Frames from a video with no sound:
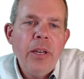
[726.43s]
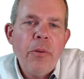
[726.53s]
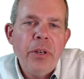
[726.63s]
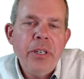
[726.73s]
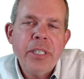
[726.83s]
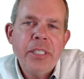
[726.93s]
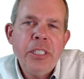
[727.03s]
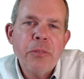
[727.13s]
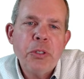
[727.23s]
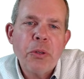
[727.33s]
Well, you're going to
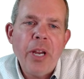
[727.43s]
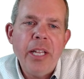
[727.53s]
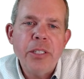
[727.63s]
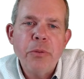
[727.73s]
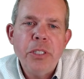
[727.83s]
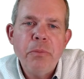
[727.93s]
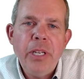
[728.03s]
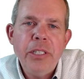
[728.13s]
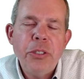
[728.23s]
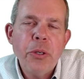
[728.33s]
see some trends, which
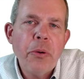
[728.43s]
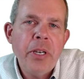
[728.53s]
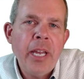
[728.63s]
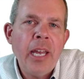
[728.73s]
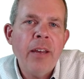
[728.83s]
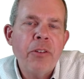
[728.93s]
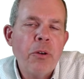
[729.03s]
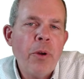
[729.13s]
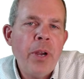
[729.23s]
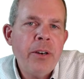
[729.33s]
means you're going to have
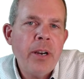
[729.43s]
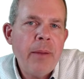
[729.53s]
greater